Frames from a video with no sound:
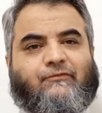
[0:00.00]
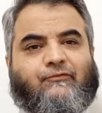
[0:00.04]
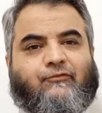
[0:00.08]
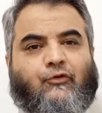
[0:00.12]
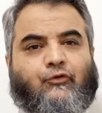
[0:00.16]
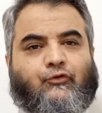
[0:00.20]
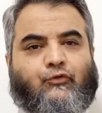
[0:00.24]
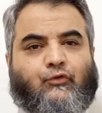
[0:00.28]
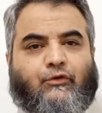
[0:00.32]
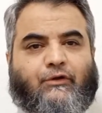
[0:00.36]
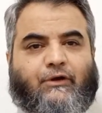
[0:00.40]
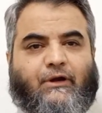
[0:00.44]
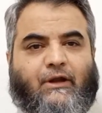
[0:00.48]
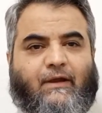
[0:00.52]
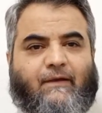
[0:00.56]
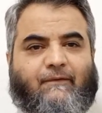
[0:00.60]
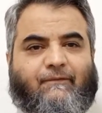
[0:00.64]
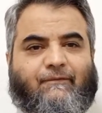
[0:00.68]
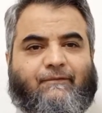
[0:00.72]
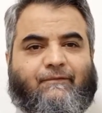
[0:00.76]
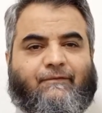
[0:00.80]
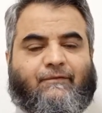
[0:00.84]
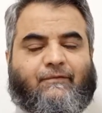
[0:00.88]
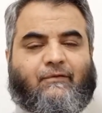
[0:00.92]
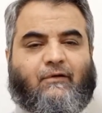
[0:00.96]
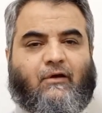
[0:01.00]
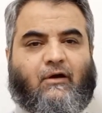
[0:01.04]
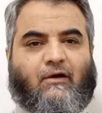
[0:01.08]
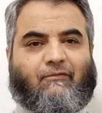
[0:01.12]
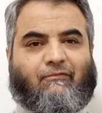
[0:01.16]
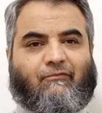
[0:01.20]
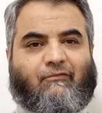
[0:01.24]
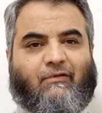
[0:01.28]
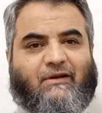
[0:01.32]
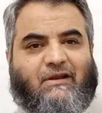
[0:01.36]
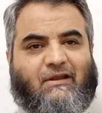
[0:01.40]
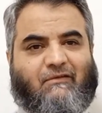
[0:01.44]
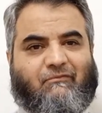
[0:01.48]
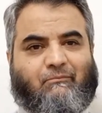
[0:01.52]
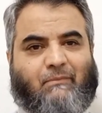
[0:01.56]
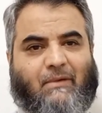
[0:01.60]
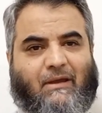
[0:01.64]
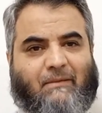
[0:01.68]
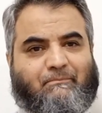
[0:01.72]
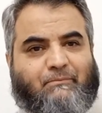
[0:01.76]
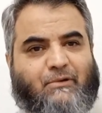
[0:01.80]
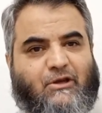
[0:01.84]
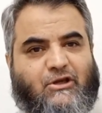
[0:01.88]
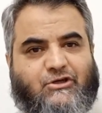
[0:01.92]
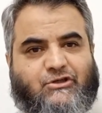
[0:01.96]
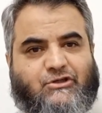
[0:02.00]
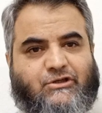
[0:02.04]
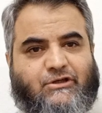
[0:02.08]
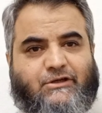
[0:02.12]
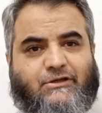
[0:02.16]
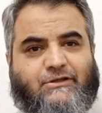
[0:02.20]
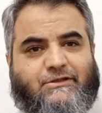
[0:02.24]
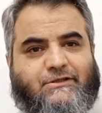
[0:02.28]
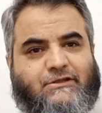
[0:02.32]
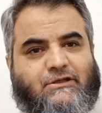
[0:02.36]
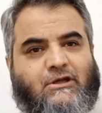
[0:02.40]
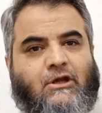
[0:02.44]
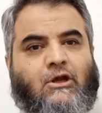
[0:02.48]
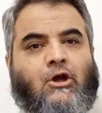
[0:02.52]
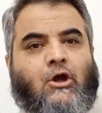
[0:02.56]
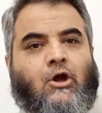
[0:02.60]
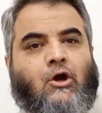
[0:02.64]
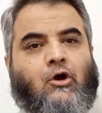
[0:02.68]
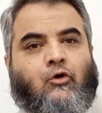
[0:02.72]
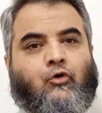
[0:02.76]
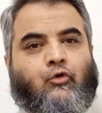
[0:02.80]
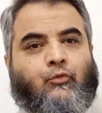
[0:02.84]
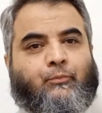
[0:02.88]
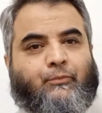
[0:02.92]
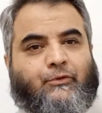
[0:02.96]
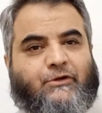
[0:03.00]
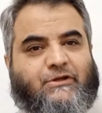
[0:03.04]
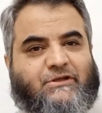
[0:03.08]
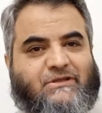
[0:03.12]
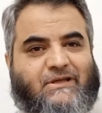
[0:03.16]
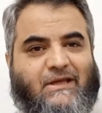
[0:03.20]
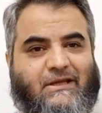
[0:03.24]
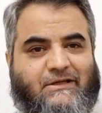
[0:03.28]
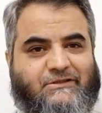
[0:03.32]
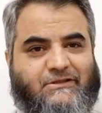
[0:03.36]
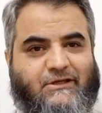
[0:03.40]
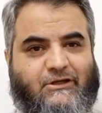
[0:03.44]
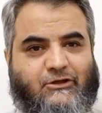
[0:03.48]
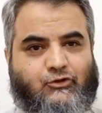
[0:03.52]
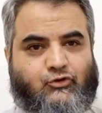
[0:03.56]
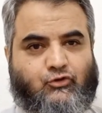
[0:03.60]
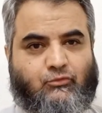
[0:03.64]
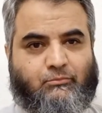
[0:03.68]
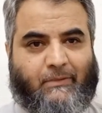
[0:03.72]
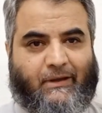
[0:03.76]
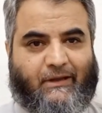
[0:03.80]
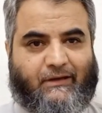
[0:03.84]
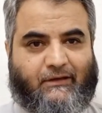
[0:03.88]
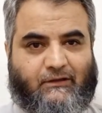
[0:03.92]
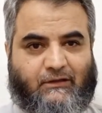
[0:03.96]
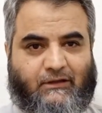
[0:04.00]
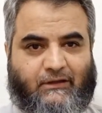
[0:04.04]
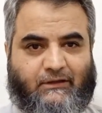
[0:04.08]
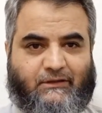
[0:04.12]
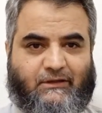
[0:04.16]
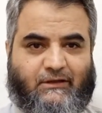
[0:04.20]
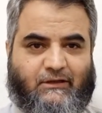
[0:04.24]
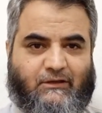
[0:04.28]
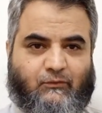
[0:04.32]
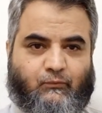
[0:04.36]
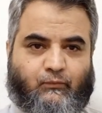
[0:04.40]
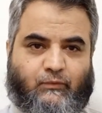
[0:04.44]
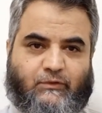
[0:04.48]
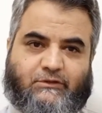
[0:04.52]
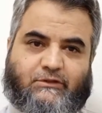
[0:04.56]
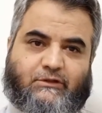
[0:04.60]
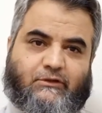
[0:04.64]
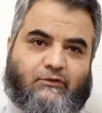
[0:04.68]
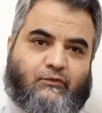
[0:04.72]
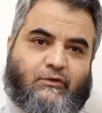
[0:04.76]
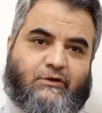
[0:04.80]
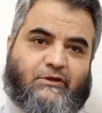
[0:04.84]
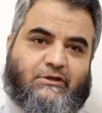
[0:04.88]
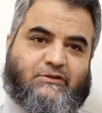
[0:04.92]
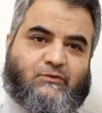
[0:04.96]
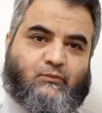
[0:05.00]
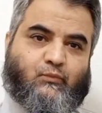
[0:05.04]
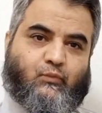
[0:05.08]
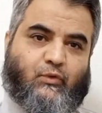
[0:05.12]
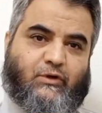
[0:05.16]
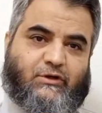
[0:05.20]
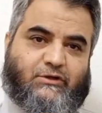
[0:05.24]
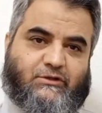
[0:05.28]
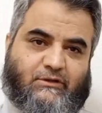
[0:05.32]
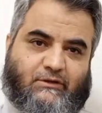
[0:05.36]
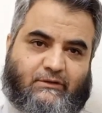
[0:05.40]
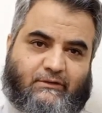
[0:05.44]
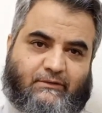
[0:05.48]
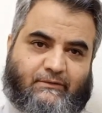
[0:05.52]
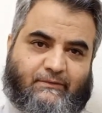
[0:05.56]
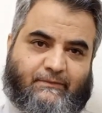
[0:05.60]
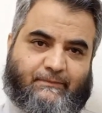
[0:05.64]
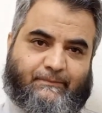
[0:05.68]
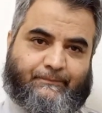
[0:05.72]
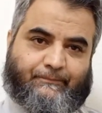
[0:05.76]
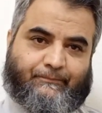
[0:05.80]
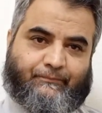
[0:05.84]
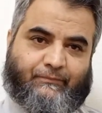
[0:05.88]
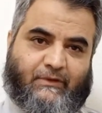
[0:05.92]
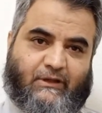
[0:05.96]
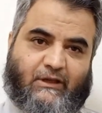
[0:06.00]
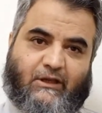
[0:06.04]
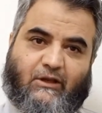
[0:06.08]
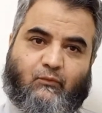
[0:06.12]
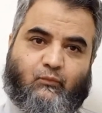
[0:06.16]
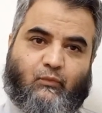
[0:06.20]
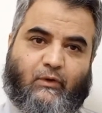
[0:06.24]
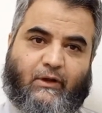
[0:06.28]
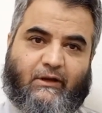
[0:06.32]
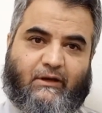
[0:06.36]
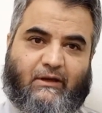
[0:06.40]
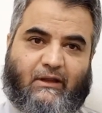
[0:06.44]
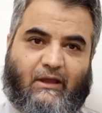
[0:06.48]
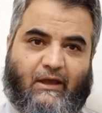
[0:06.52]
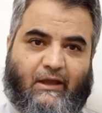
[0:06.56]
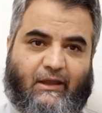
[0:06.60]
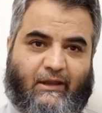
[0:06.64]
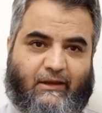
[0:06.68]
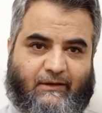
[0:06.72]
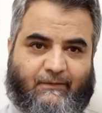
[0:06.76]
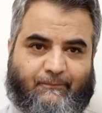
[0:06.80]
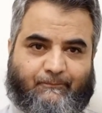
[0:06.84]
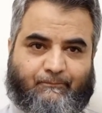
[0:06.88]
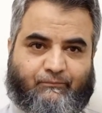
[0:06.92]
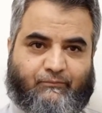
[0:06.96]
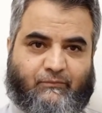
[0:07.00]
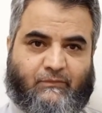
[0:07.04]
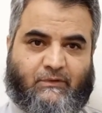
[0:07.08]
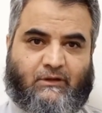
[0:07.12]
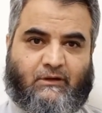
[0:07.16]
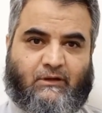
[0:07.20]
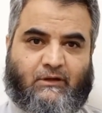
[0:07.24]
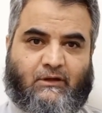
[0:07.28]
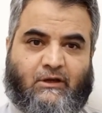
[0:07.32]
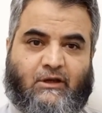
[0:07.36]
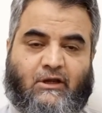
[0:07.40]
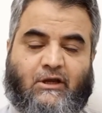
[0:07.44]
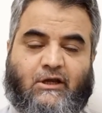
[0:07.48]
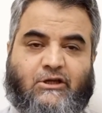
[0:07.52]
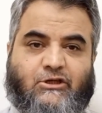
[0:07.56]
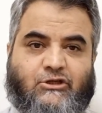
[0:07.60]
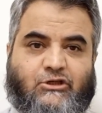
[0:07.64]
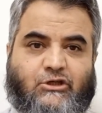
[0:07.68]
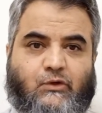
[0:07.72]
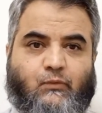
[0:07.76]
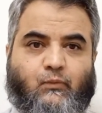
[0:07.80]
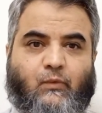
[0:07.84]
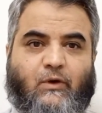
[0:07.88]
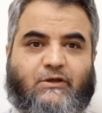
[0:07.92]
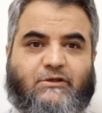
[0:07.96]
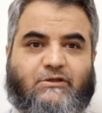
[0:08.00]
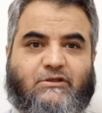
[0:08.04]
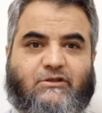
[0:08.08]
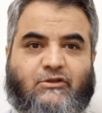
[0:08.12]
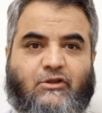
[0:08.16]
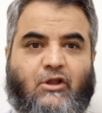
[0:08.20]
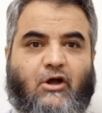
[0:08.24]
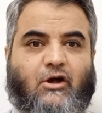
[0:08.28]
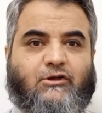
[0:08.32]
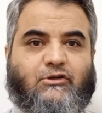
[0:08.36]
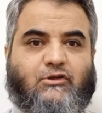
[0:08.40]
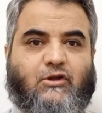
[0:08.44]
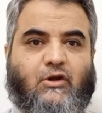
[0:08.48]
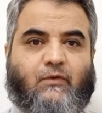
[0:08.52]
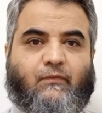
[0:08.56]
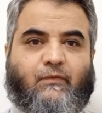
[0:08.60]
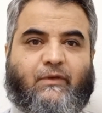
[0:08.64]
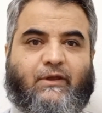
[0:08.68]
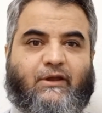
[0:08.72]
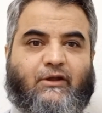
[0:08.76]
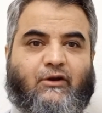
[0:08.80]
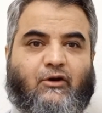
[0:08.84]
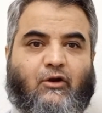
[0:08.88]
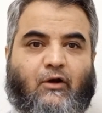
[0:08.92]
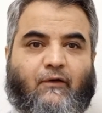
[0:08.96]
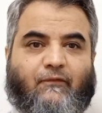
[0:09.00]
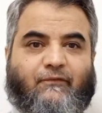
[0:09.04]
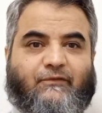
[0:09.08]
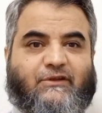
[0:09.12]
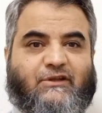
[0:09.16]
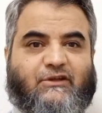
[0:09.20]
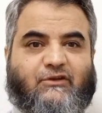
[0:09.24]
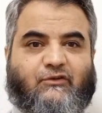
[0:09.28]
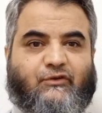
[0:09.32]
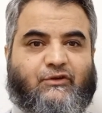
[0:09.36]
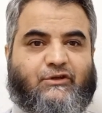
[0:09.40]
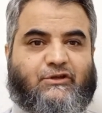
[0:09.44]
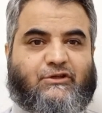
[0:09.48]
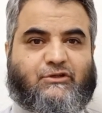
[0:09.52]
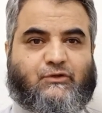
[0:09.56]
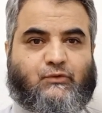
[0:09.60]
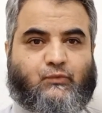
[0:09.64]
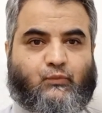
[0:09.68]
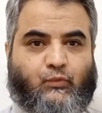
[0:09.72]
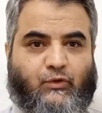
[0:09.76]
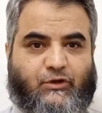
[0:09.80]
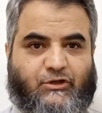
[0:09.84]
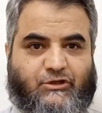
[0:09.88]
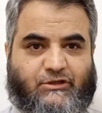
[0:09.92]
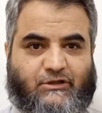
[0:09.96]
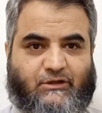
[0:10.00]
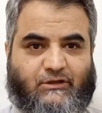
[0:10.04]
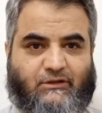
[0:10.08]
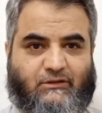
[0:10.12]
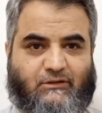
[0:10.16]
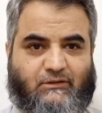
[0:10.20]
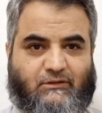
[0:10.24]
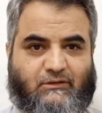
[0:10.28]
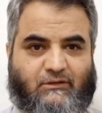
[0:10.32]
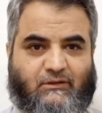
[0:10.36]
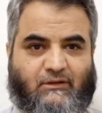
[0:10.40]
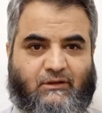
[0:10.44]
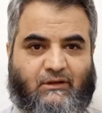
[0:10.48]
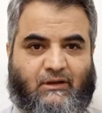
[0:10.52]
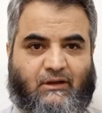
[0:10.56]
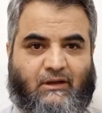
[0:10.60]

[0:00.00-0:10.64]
photograph of one of my patients who presented to my clinic with decreased vision in one eye. She was not aware of decreased vision,